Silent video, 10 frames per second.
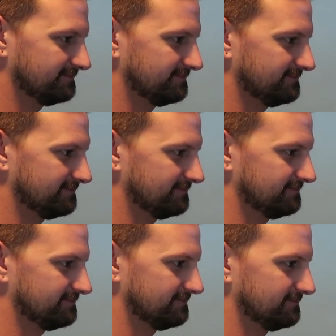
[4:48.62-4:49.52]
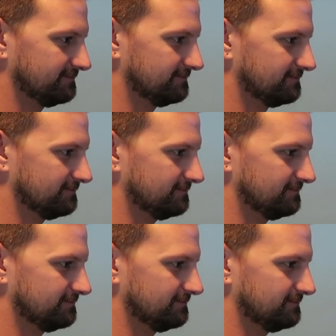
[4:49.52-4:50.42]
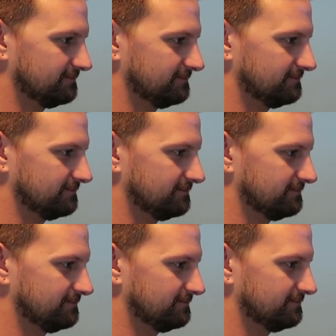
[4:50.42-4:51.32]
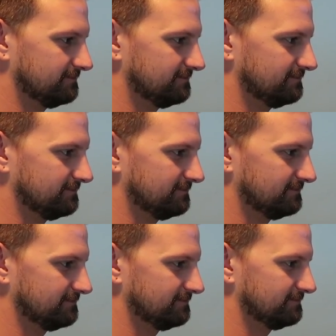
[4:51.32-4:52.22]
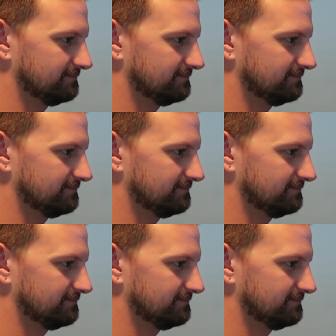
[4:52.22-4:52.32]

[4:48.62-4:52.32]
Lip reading: This person isn't speaking.